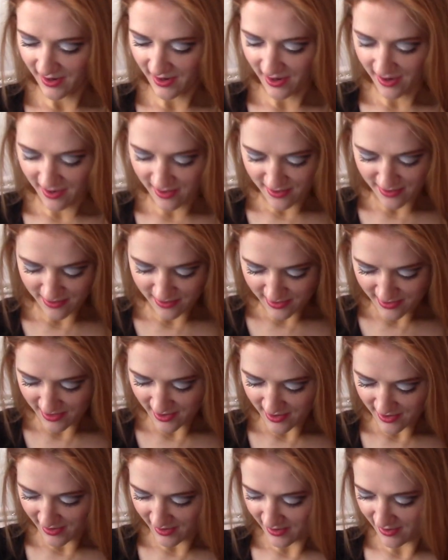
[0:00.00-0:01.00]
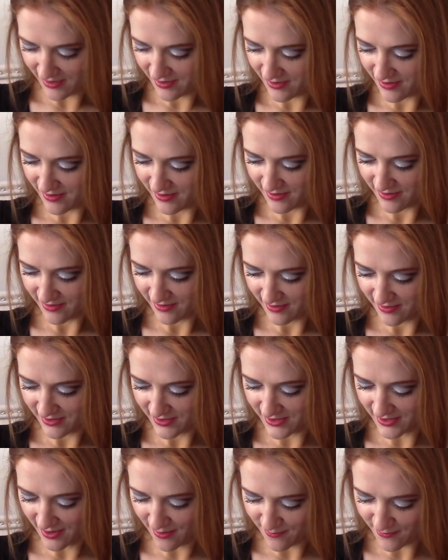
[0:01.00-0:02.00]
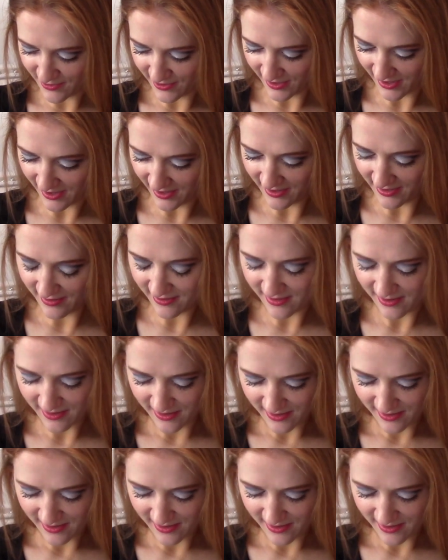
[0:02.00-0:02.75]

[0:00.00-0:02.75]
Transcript: And then something